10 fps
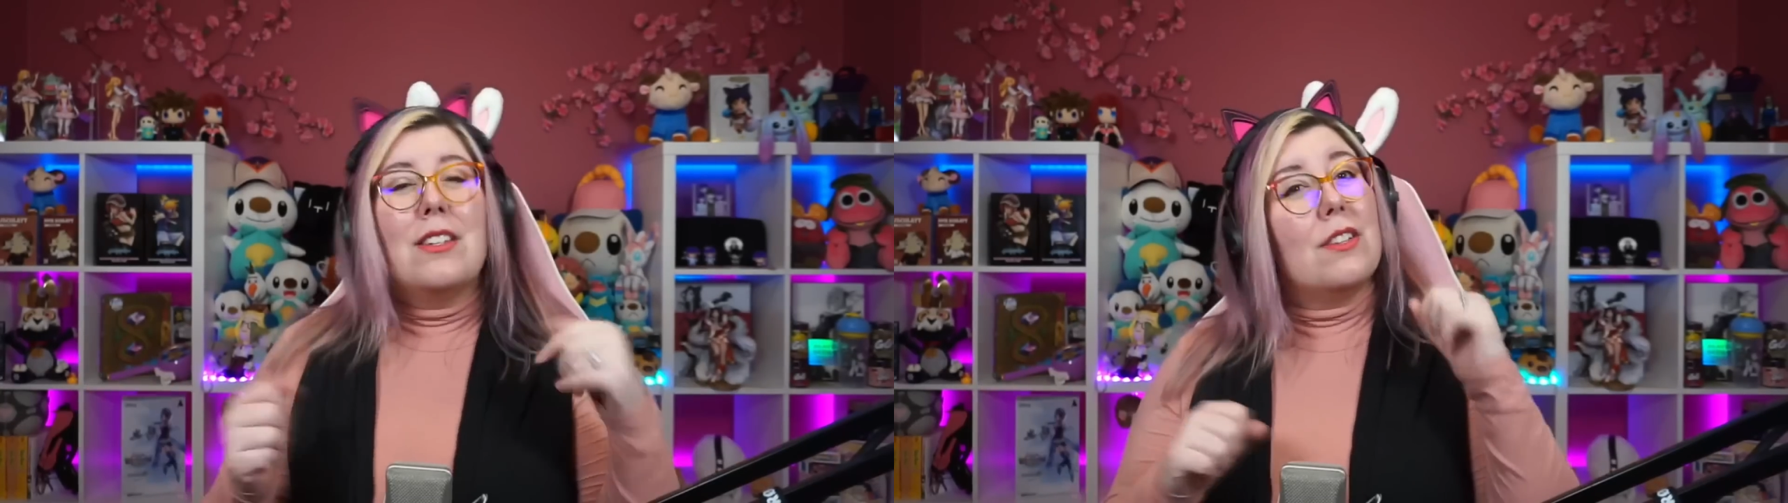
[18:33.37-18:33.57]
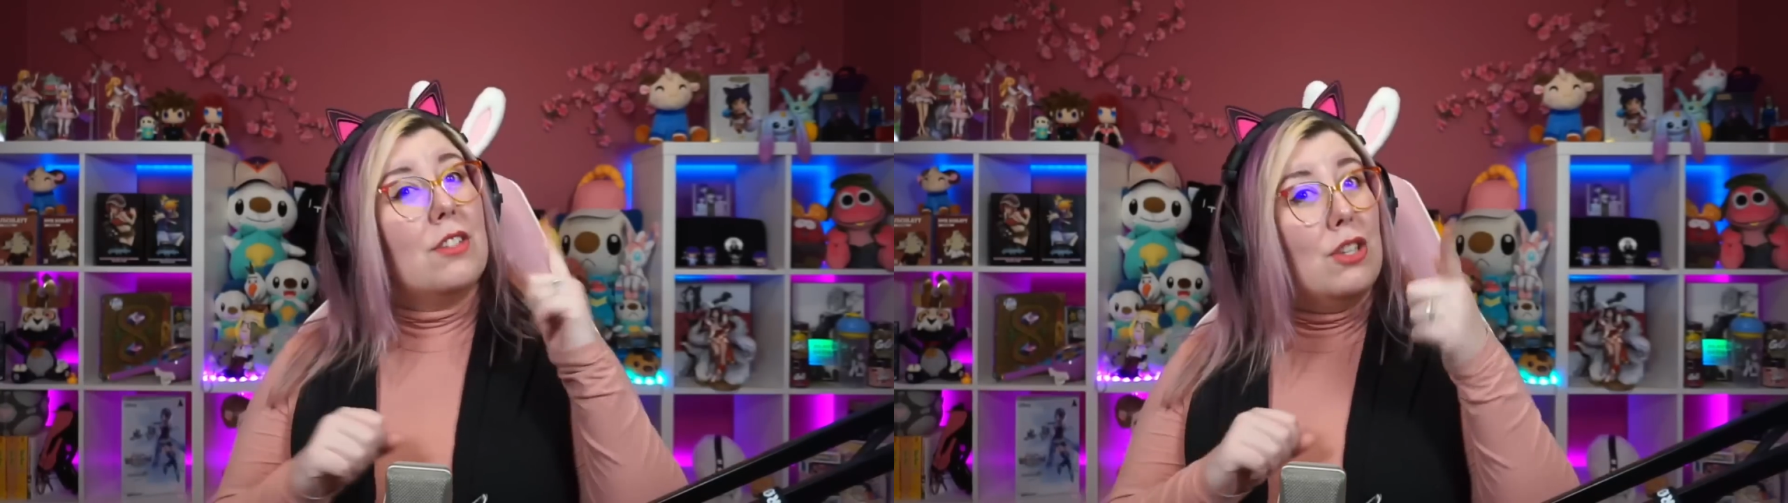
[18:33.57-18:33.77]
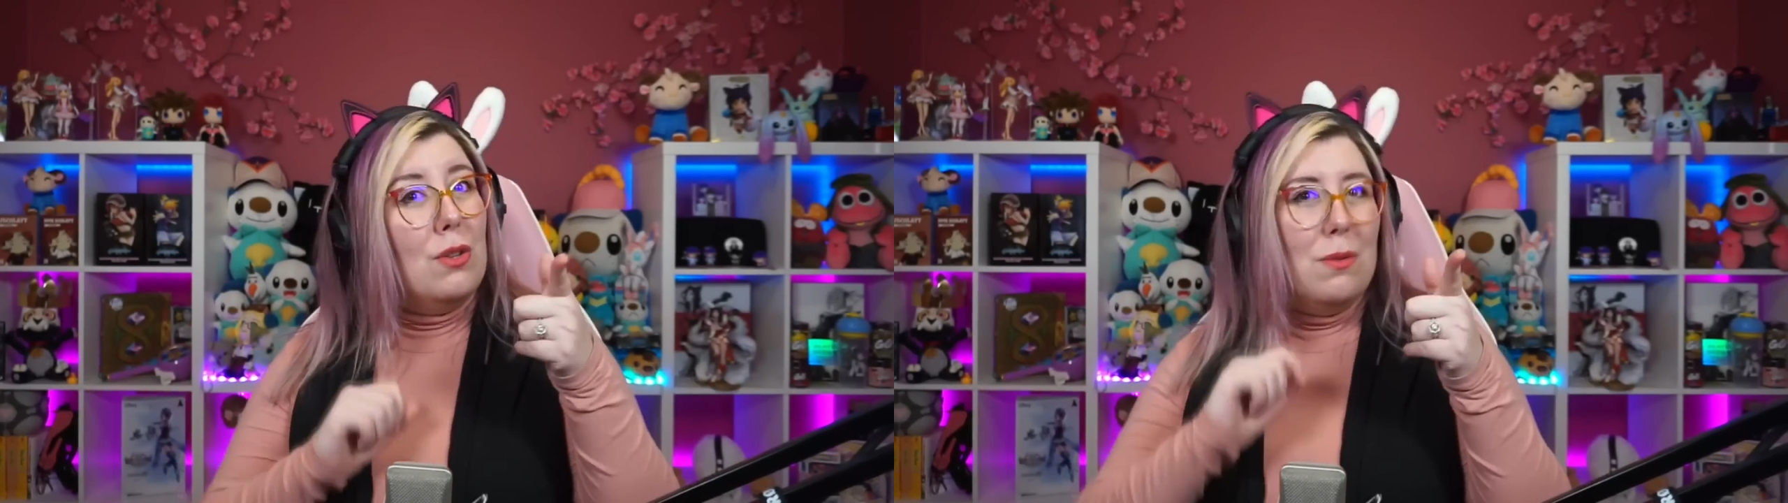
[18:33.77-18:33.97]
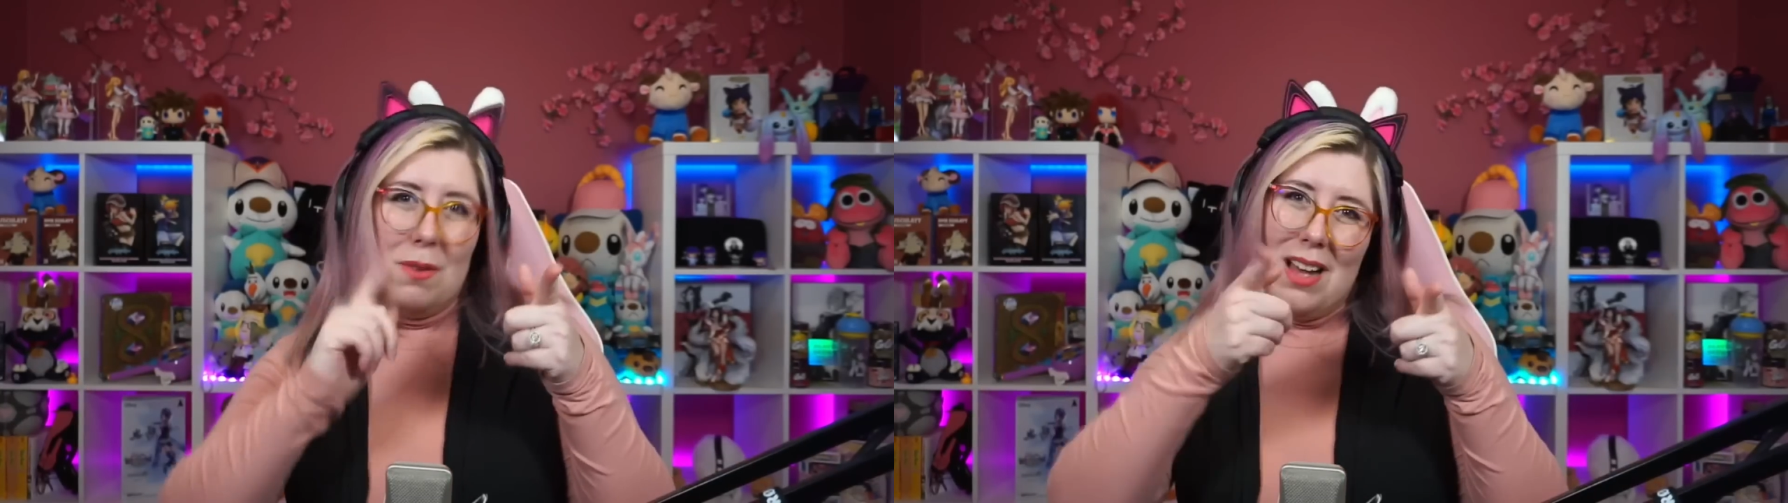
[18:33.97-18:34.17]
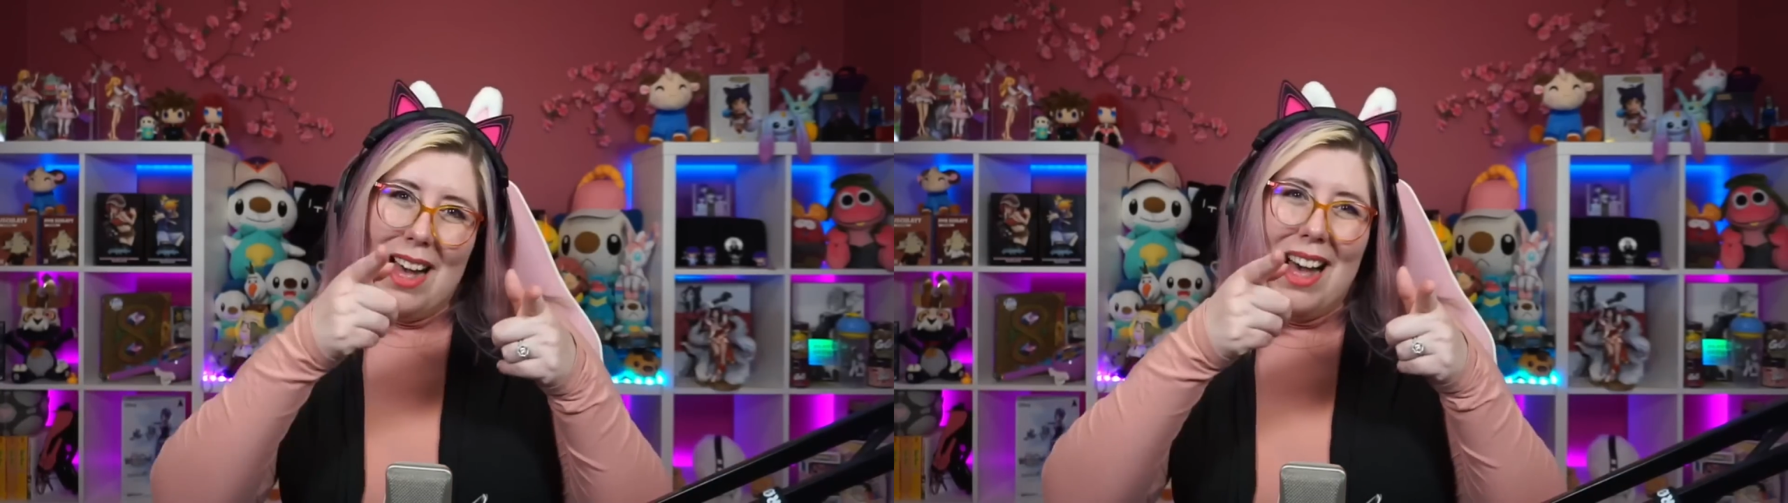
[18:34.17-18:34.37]
and I'll see you
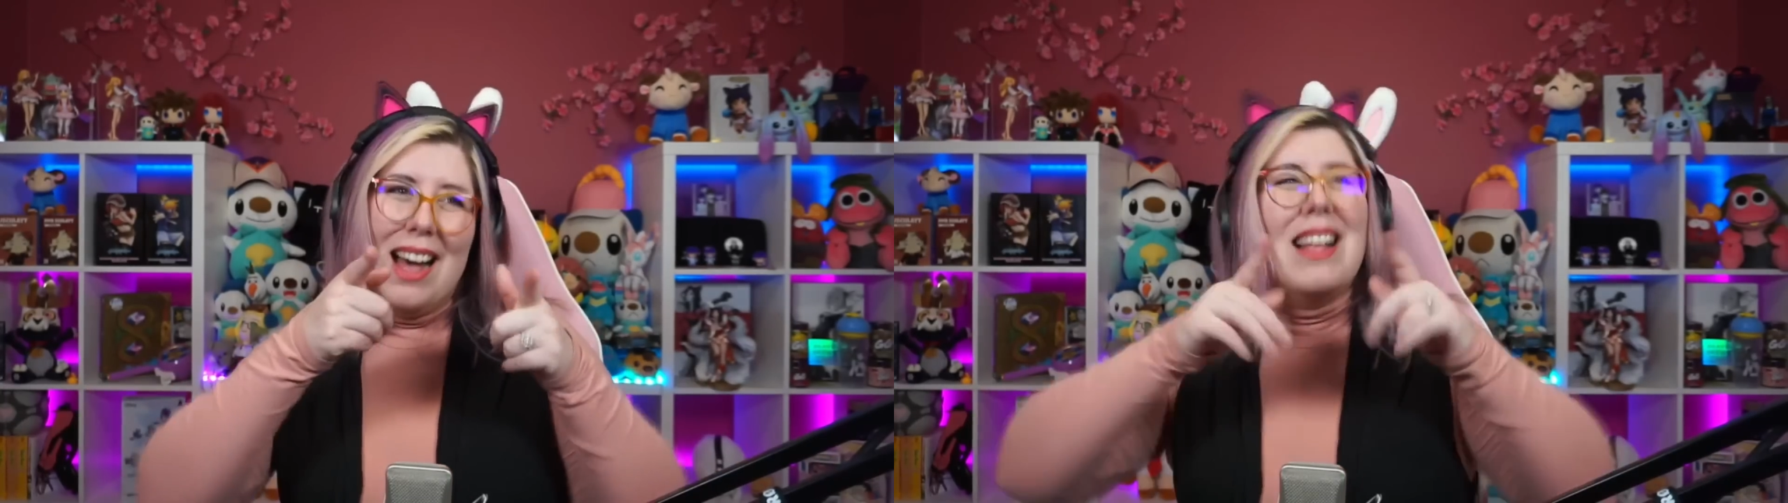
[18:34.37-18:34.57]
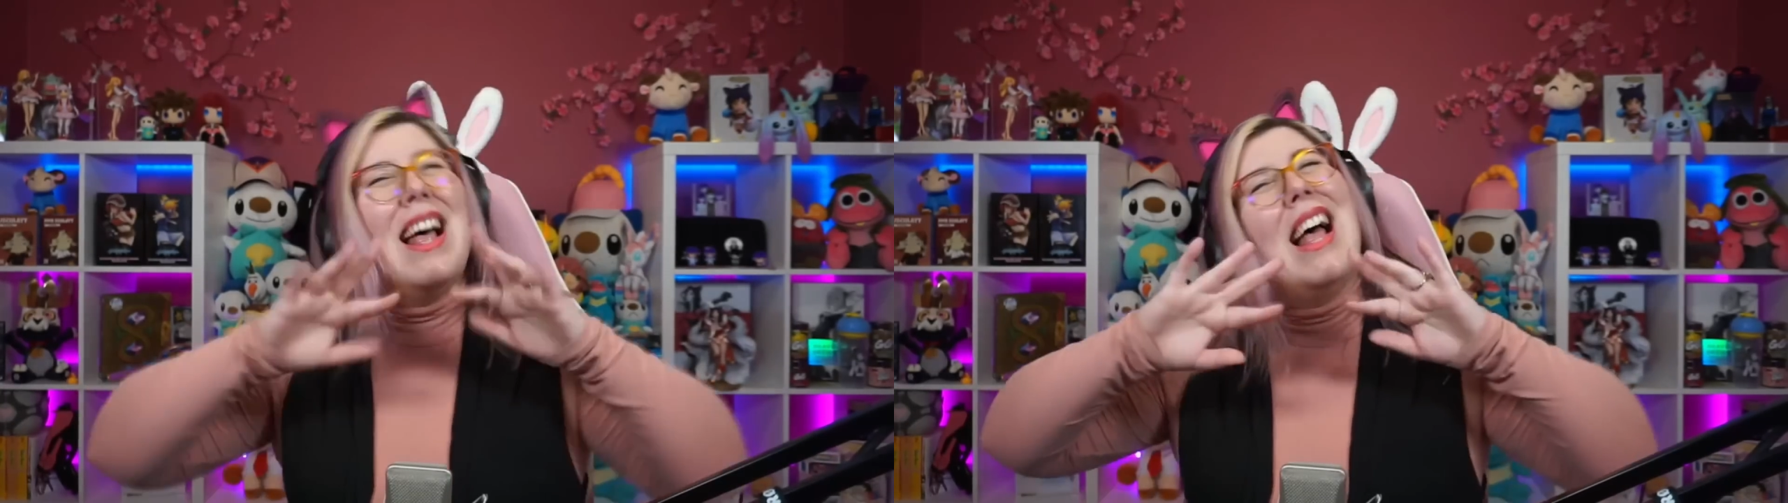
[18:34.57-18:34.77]
all